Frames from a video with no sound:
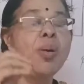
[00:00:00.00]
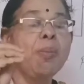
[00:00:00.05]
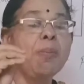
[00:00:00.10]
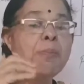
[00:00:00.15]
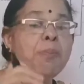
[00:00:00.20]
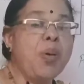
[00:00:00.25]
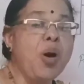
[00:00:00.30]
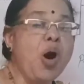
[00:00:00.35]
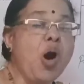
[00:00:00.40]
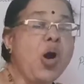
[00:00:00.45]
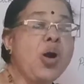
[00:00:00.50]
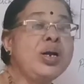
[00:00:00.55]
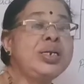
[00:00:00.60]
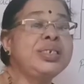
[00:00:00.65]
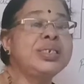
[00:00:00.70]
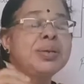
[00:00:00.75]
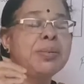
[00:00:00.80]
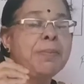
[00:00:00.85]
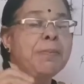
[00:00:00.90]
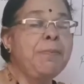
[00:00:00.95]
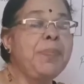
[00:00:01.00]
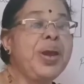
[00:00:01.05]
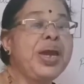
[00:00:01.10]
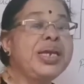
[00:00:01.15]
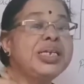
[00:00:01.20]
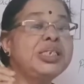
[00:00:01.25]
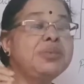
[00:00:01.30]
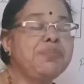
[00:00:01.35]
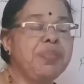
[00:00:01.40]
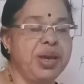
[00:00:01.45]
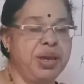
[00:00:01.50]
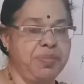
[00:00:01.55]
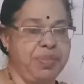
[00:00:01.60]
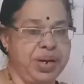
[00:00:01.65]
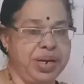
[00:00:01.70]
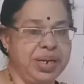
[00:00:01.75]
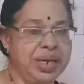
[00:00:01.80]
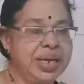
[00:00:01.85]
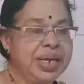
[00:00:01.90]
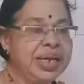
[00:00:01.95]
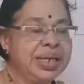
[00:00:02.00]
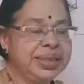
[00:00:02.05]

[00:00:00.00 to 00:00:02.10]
bonds base payment.